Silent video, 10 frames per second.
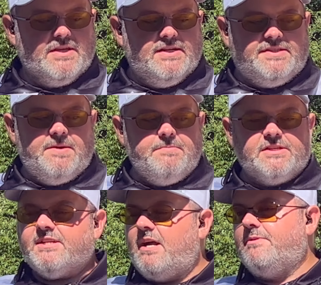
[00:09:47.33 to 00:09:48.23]
Tippmann's
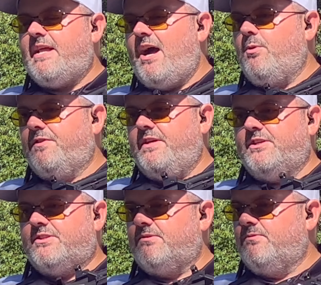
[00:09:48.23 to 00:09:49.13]
coming out with
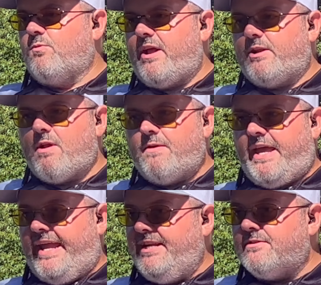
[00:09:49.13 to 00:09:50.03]
this right around
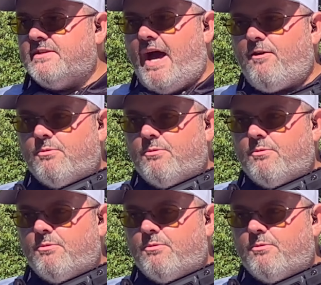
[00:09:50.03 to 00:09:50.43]
the $800